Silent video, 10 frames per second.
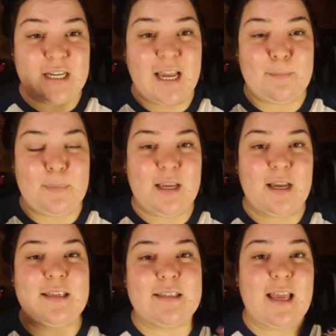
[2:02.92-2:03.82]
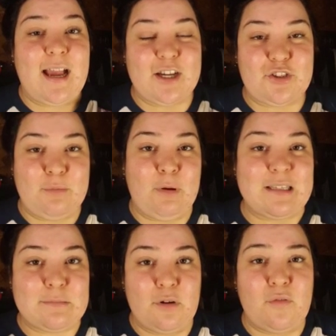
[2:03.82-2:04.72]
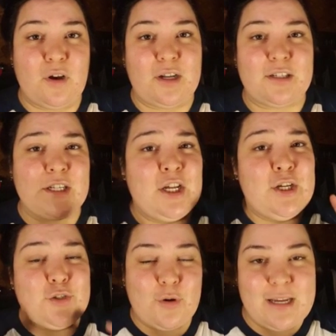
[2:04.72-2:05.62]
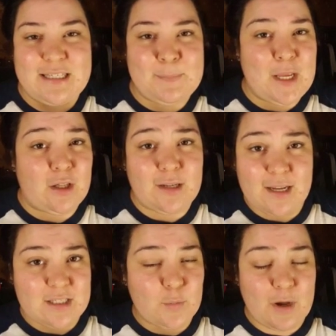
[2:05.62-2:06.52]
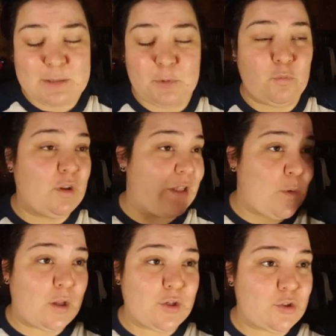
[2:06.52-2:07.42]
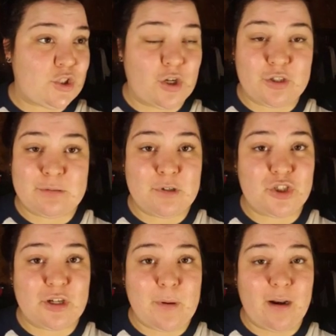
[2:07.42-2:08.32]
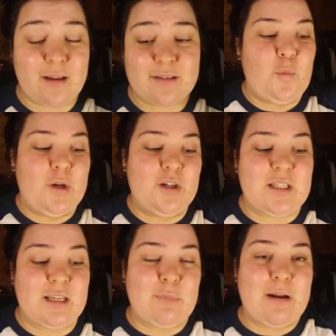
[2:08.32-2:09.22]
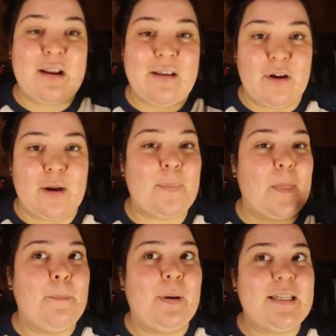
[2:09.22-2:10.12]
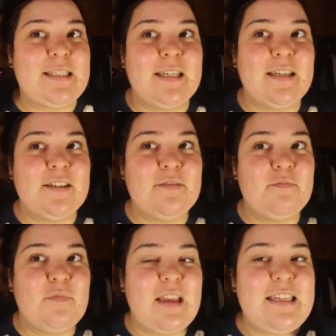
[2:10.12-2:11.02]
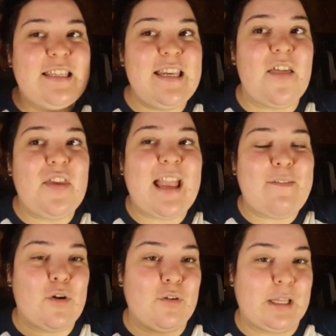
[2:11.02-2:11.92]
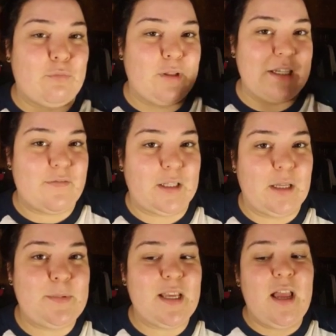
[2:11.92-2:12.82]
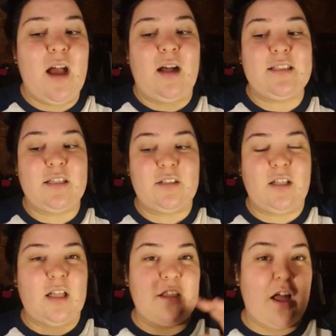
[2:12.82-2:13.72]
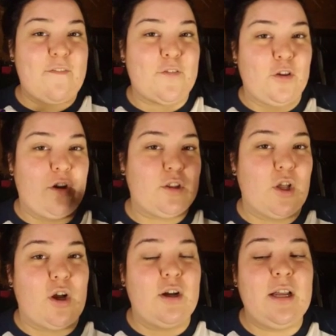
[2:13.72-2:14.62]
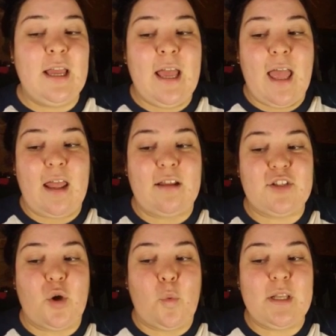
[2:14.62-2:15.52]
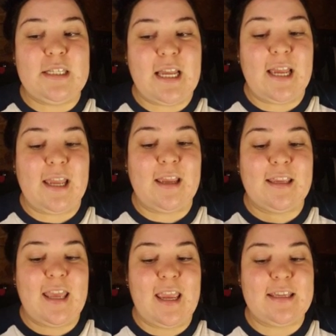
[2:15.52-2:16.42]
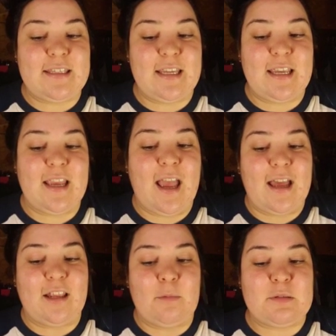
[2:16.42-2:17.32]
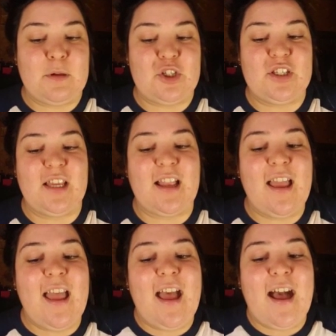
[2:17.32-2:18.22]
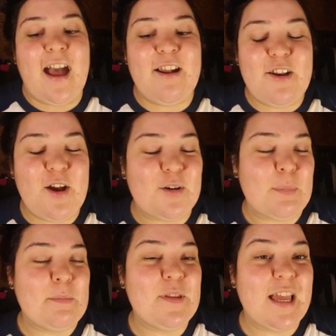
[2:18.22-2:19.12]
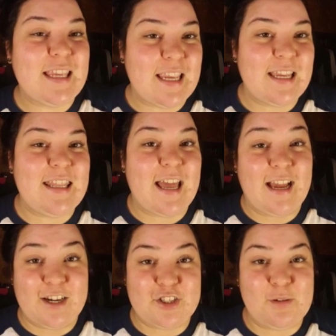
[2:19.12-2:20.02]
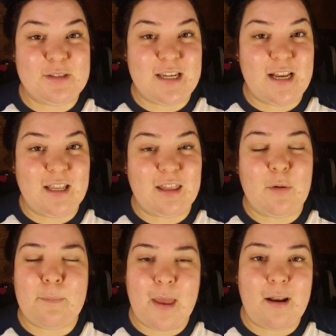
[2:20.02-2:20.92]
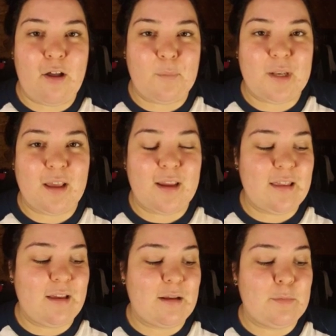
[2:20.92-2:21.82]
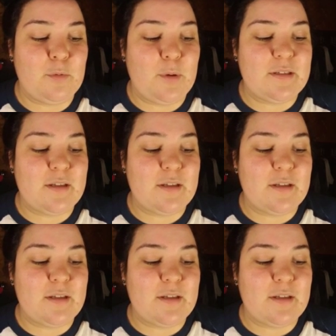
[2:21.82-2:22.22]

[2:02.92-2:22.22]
night because Ashley brings him over and tries to be all nice to us, but really, we all know she talks so much shit about us. We were just like, well, whatever. But nothing ever, like, really developed until a lot further along, and until one day, Casey had come to me, and she's like, "I don't know, remember that kid that Ashley was dating and then we met Halloween night that couple of weeks